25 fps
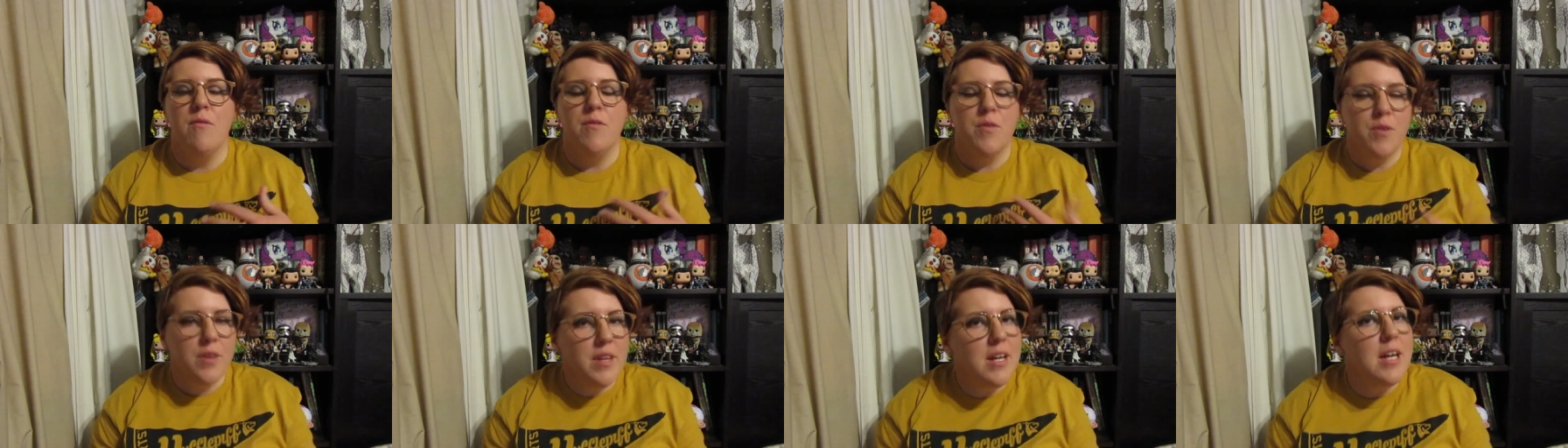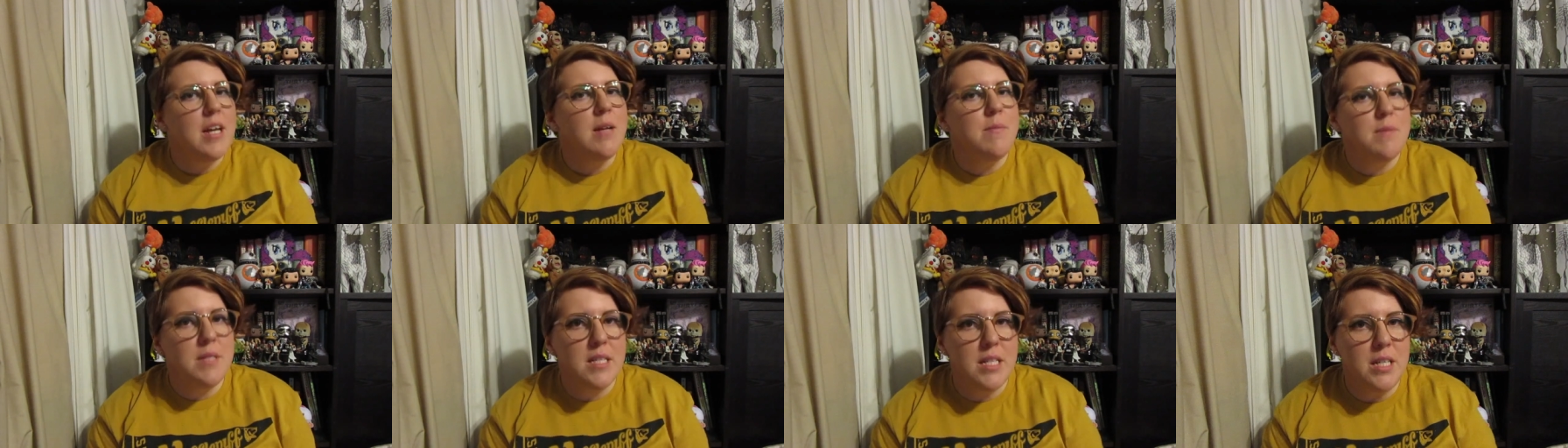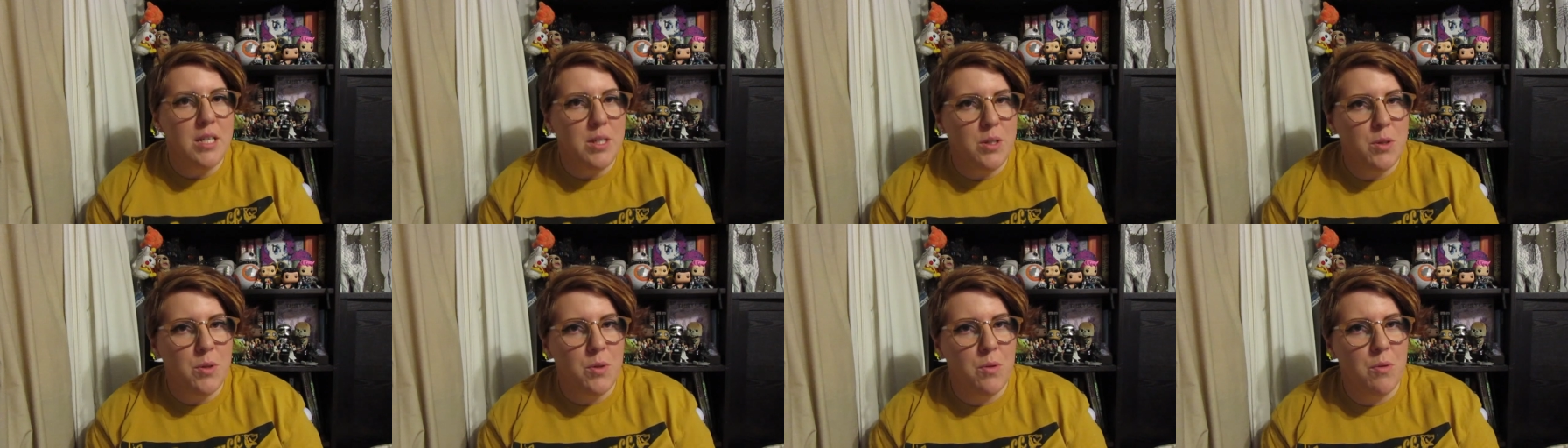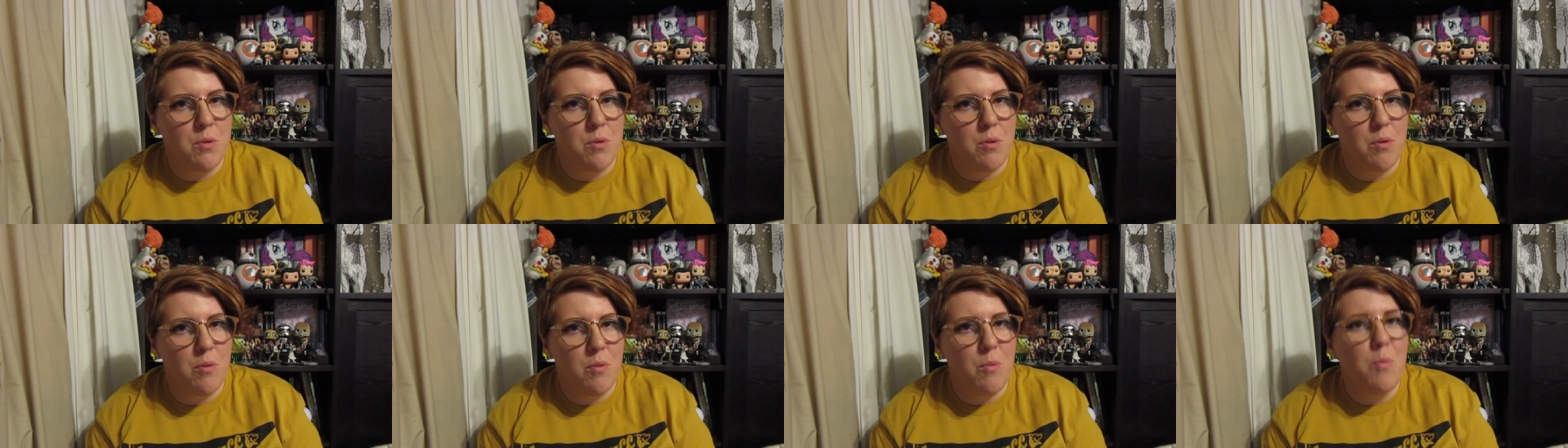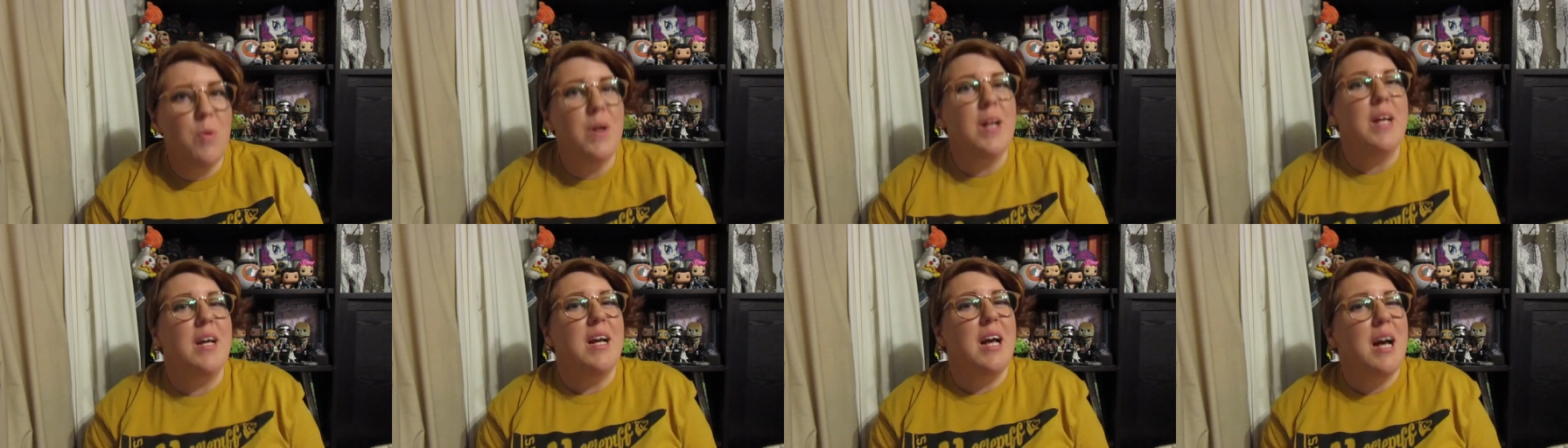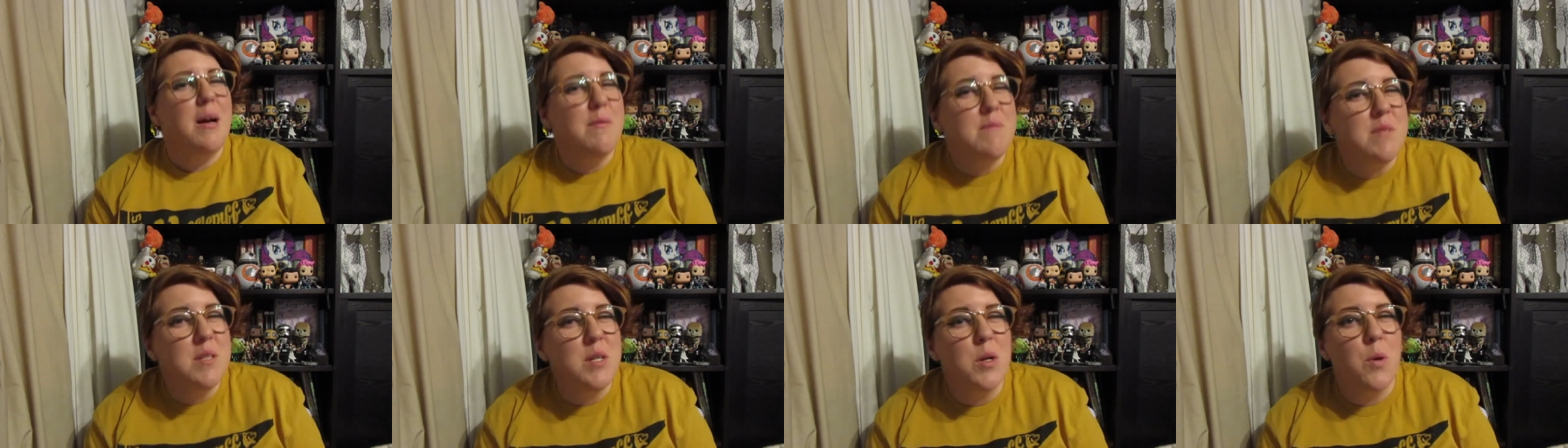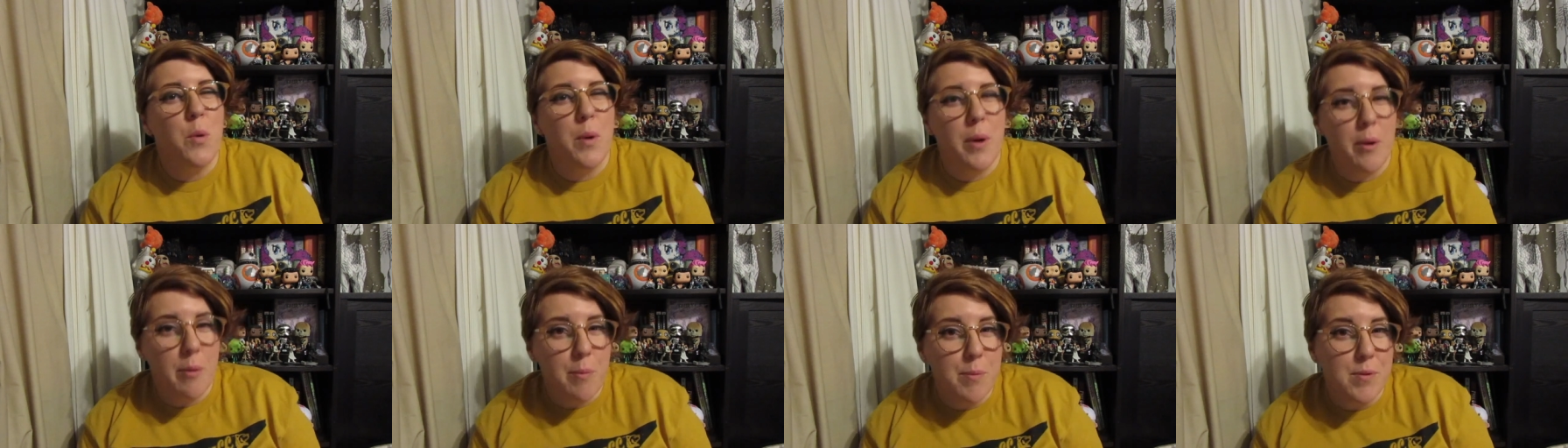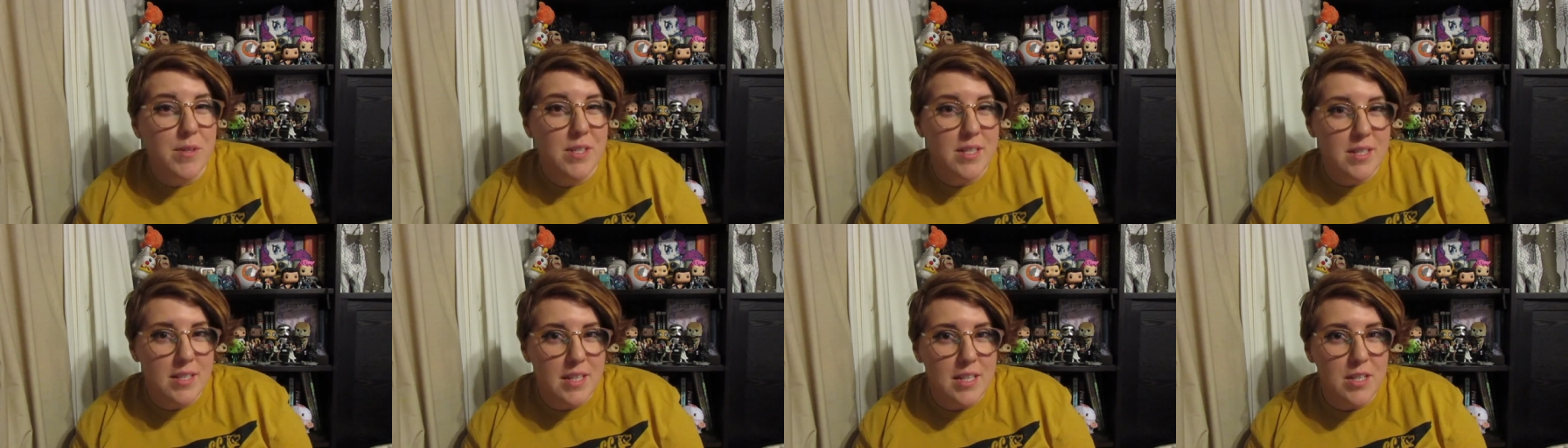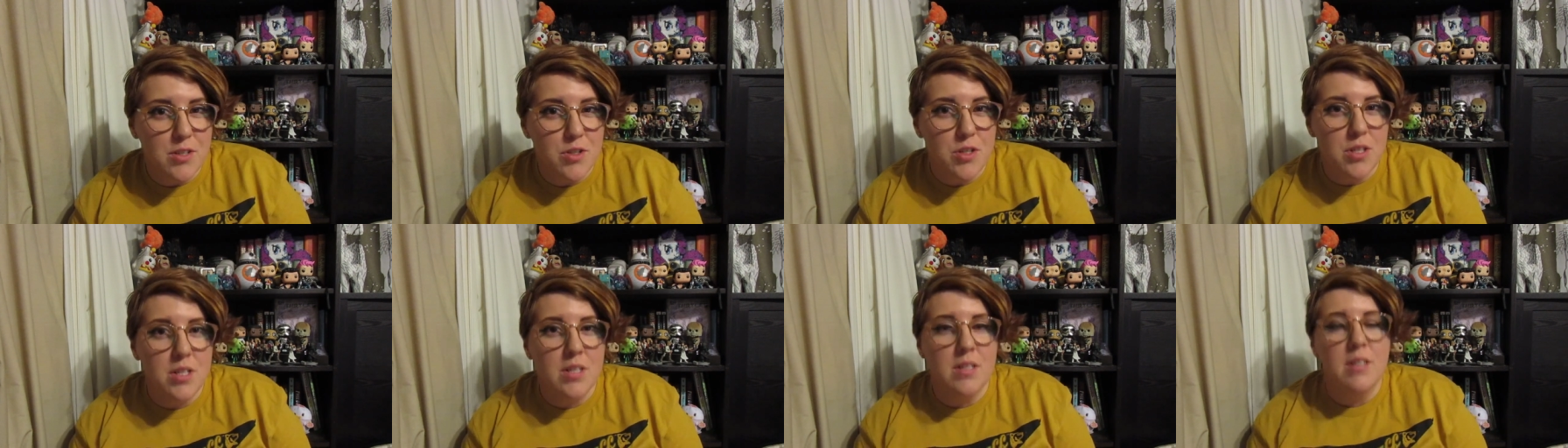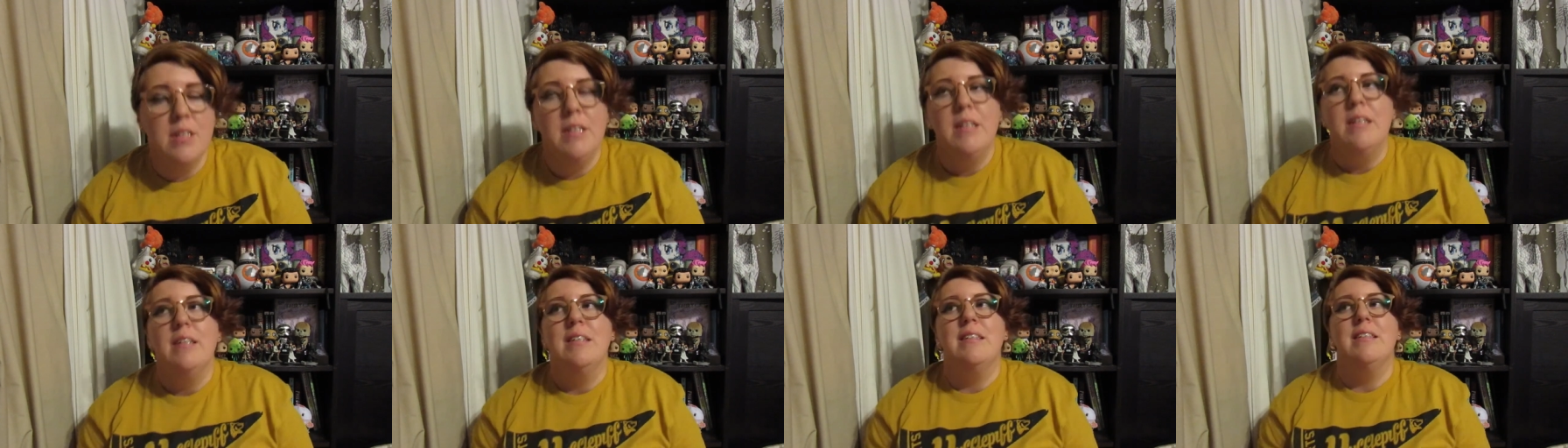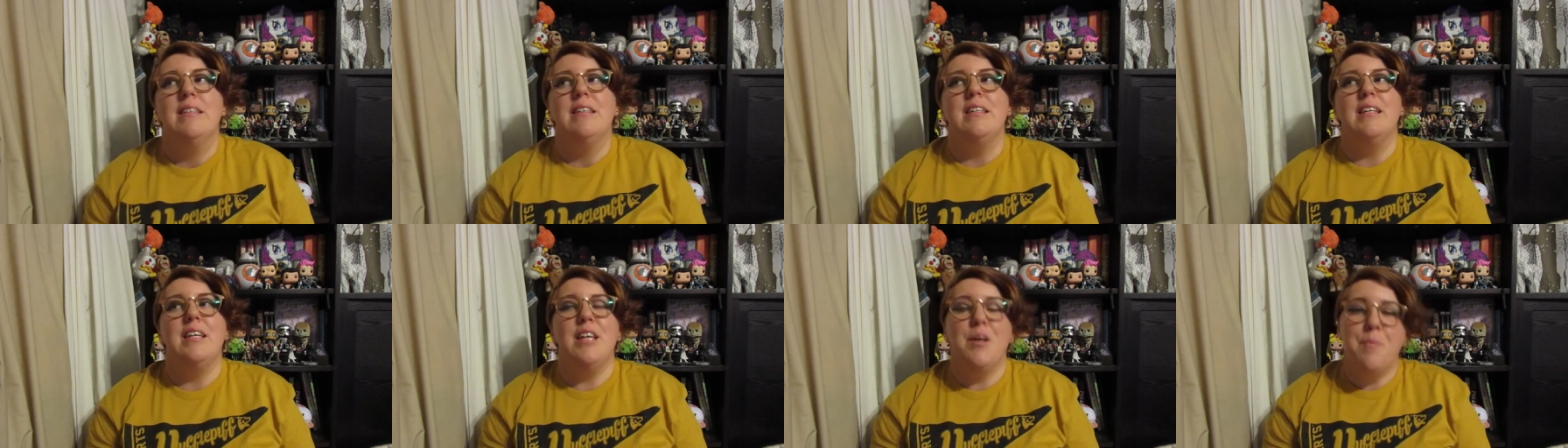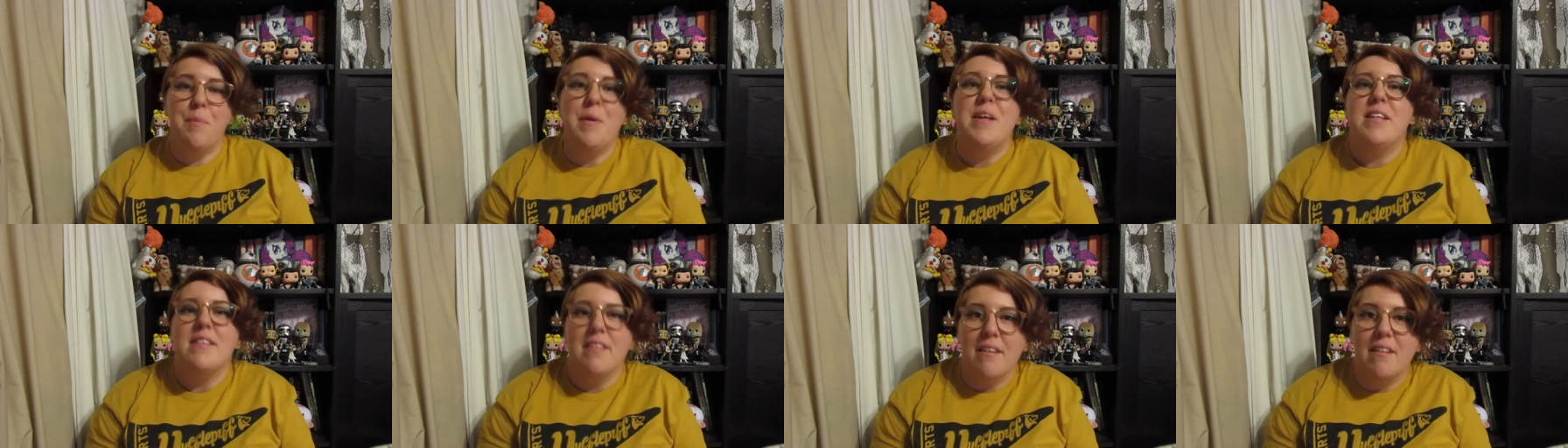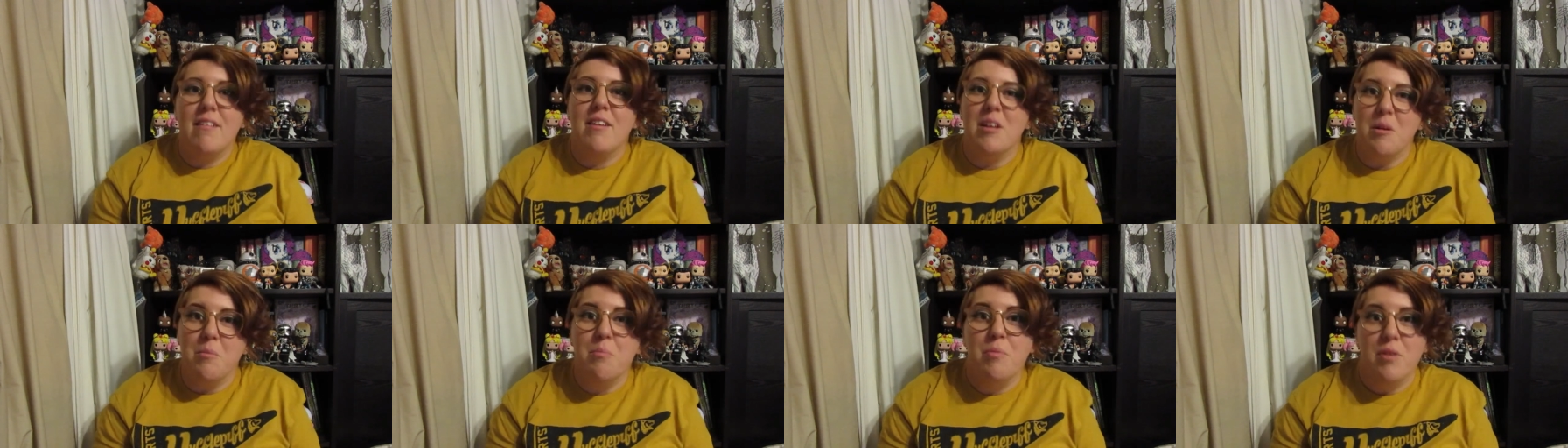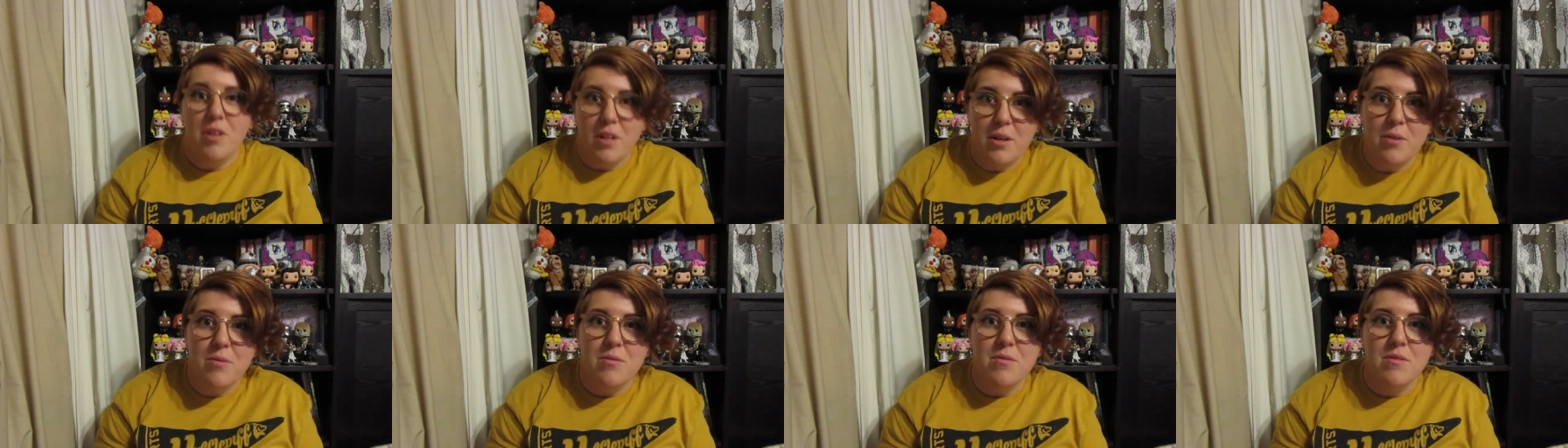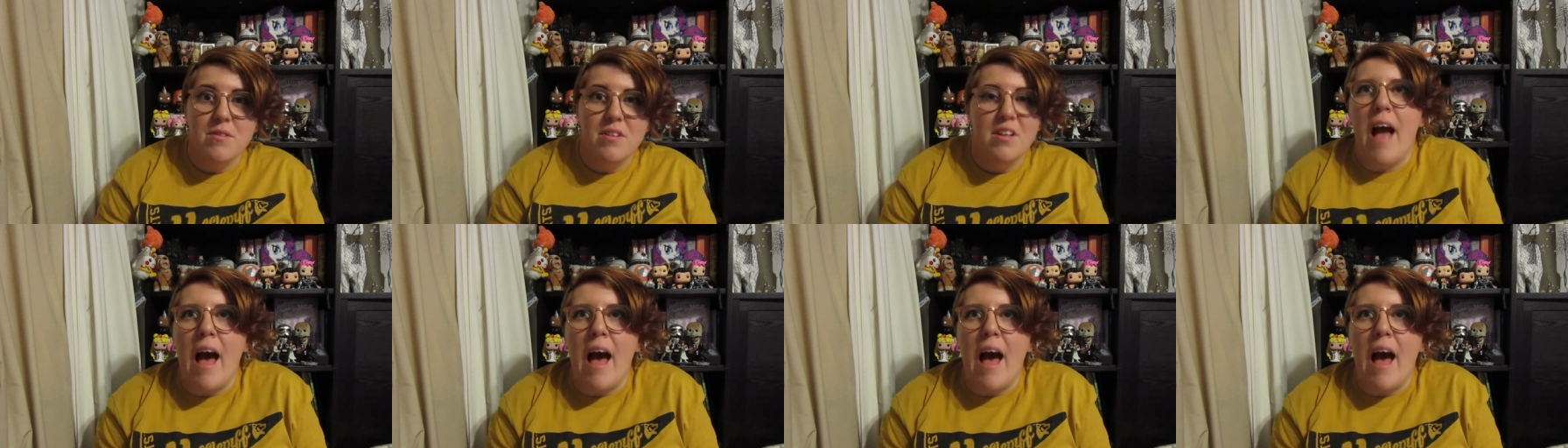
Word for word: For the MCU, when it comes to queer representation, it basically blows.